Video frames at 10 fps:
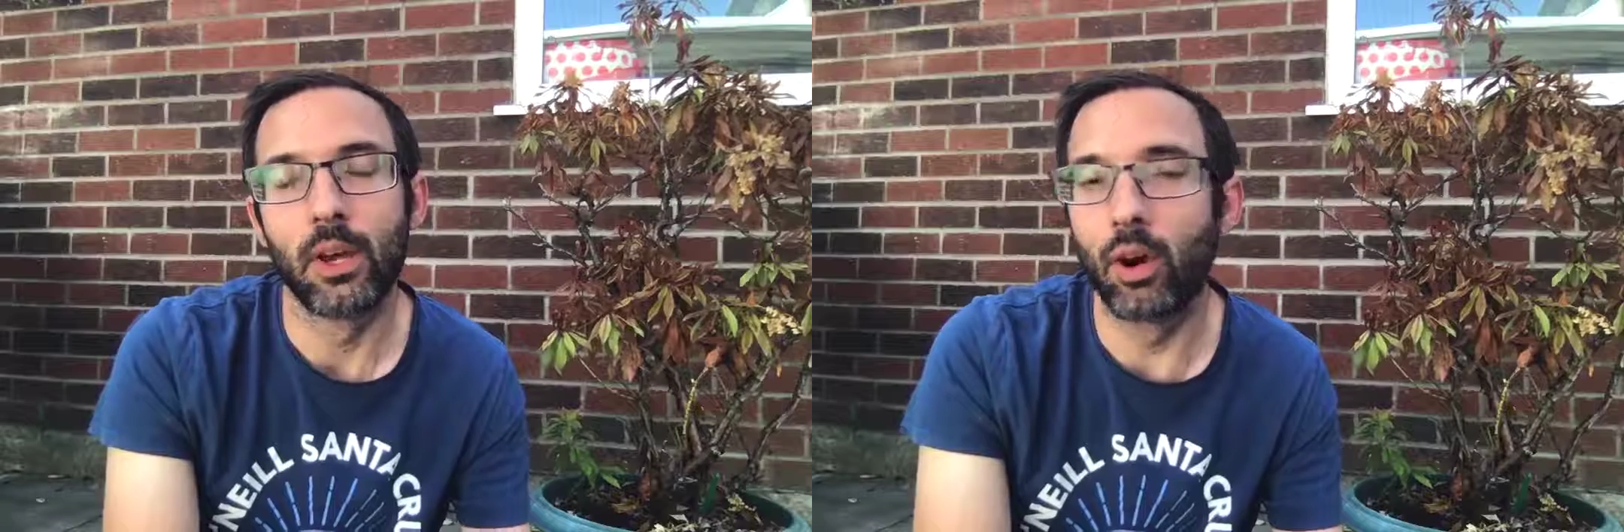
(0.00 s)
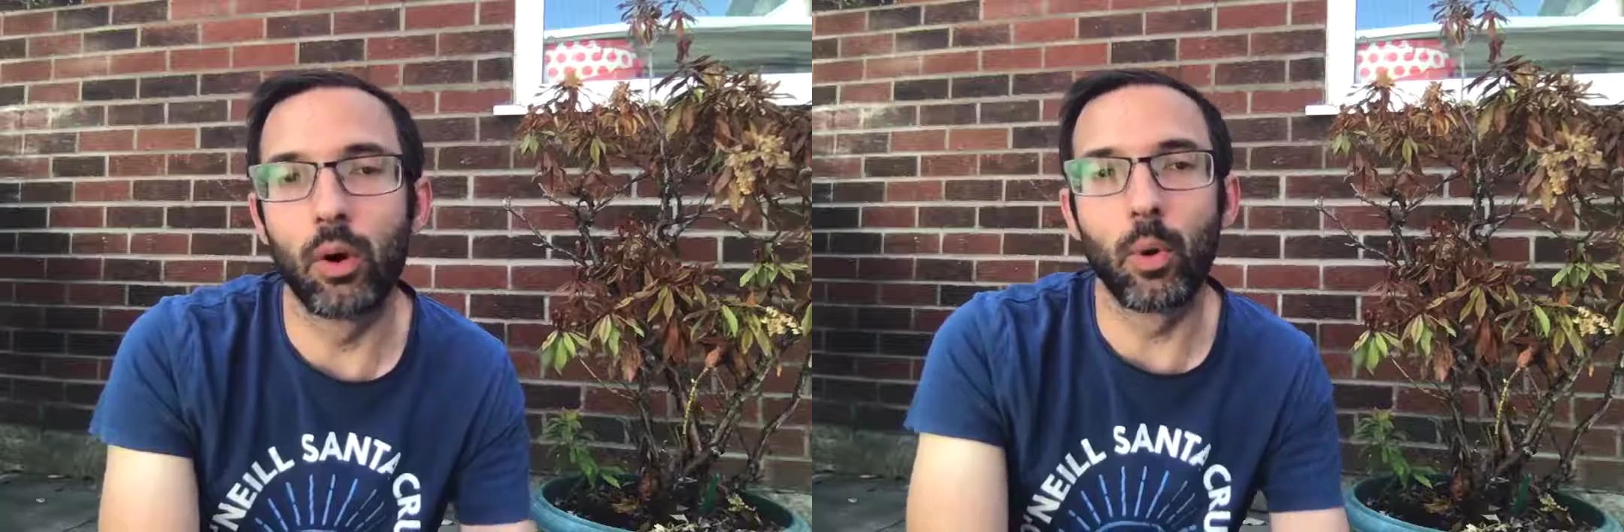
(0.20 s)

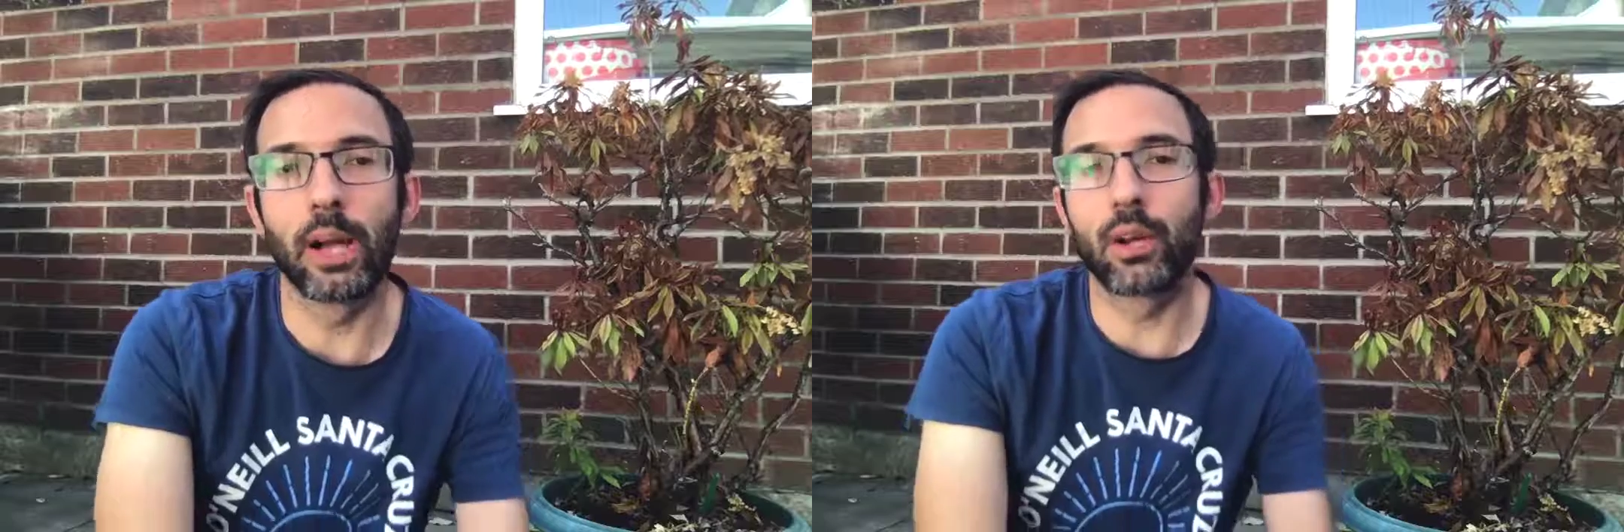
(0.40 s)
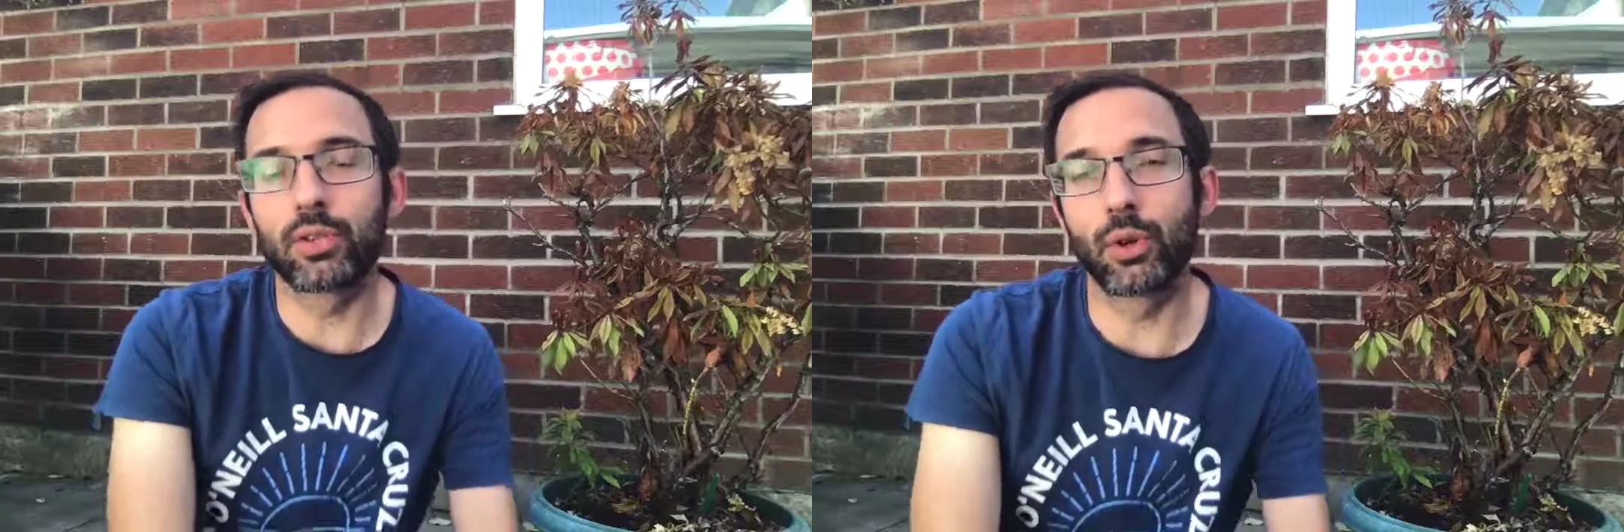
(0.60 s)
Or why
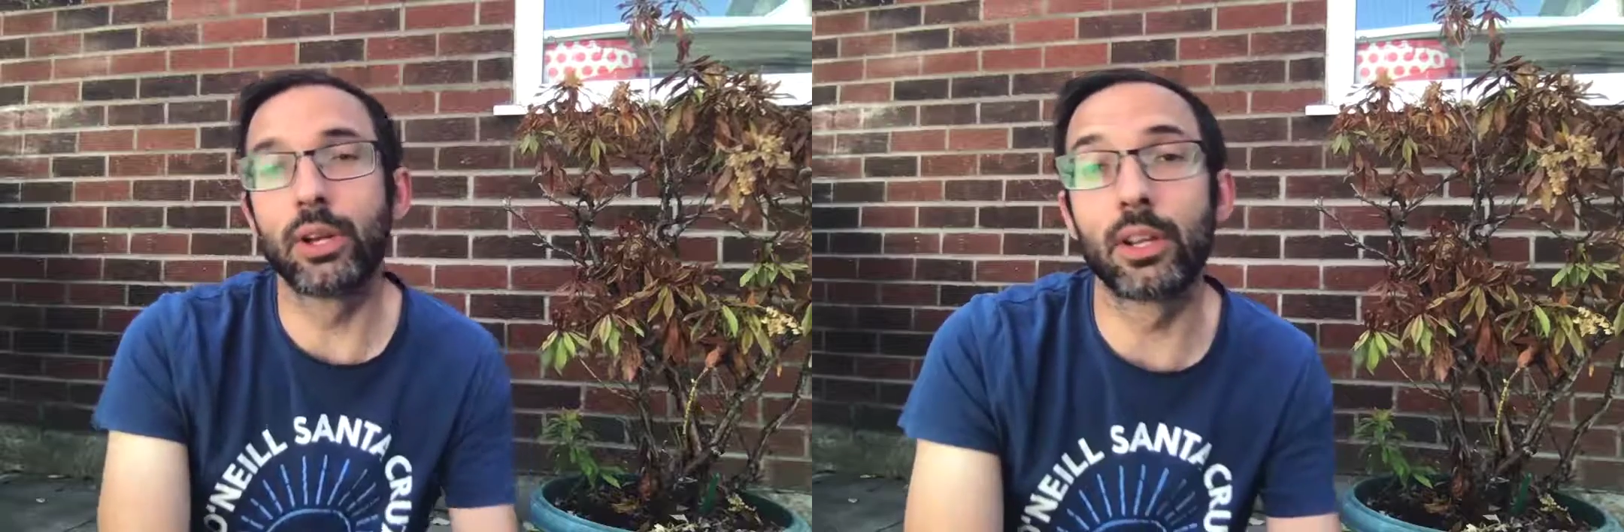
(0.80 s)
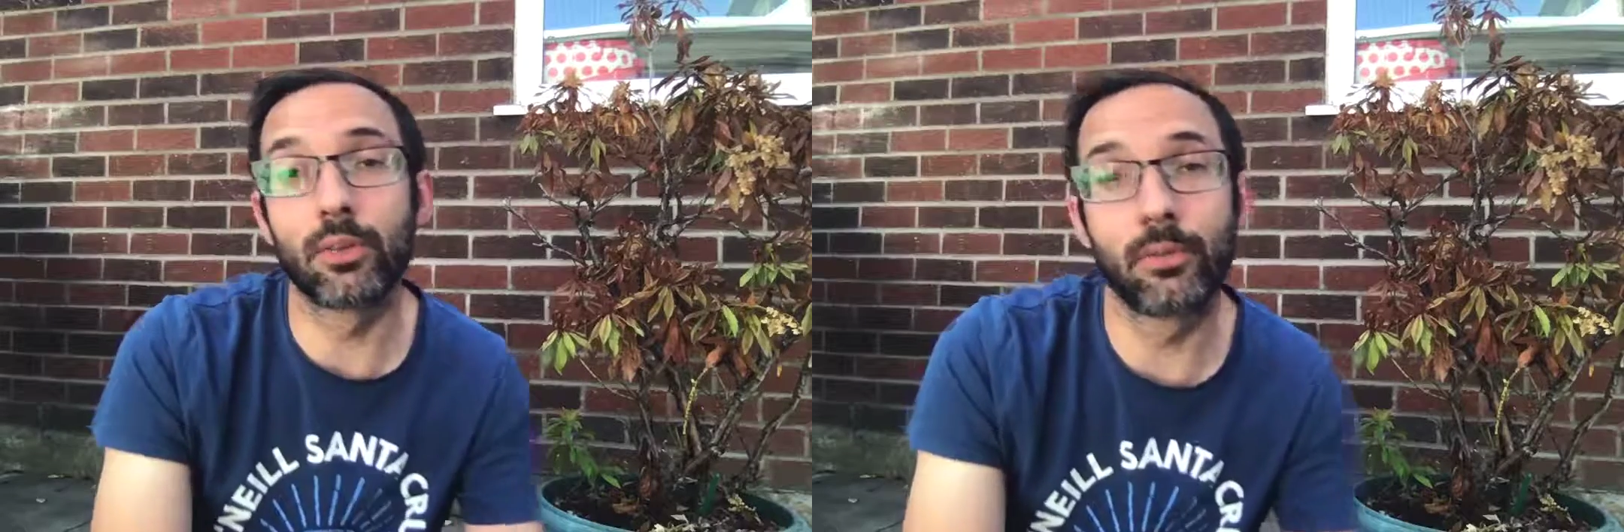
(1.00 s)
not
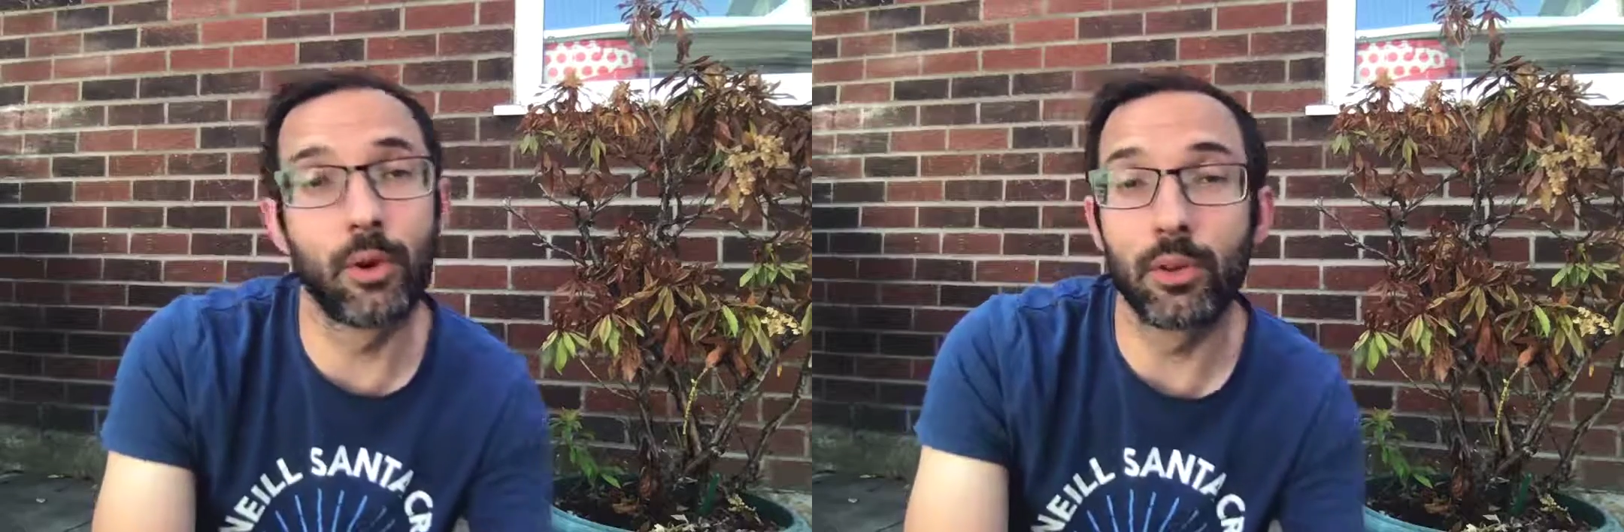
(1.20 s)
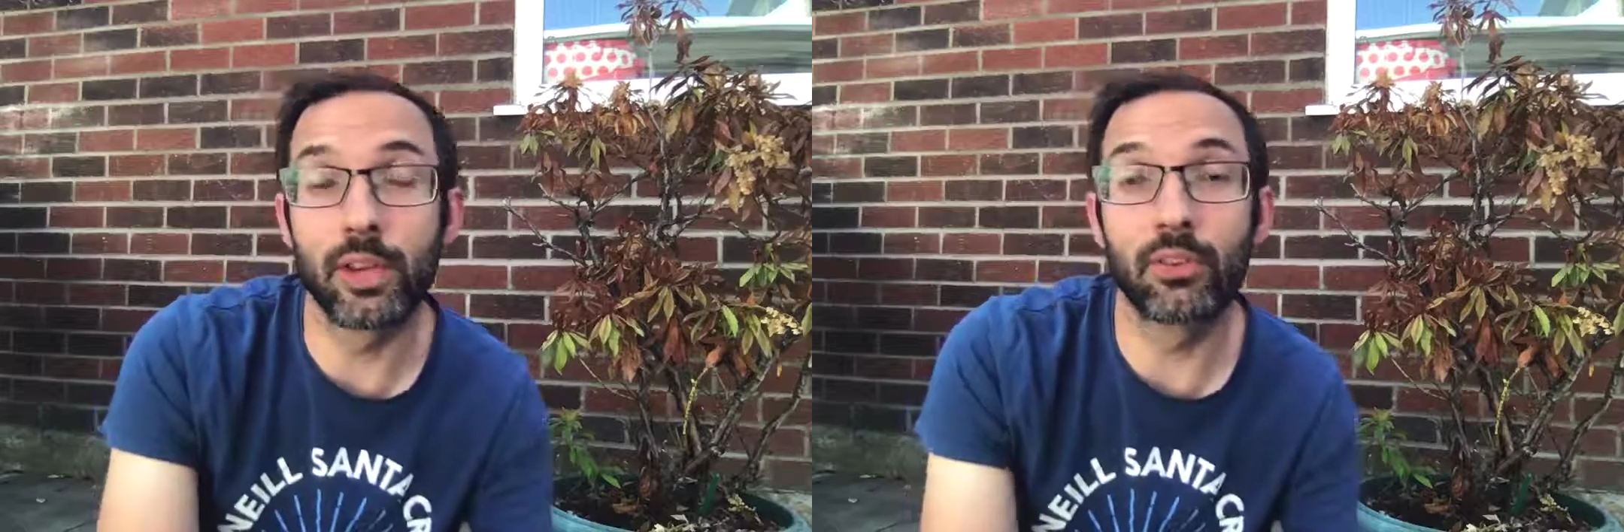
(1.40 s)
join us
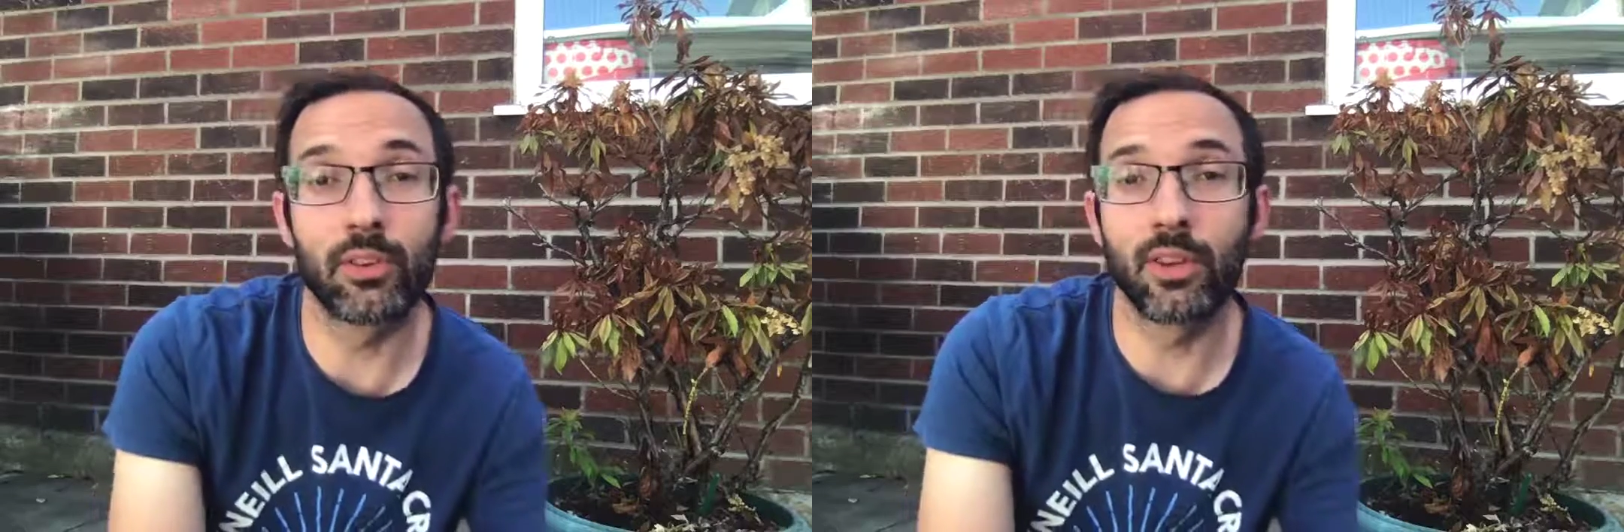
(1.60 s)
for this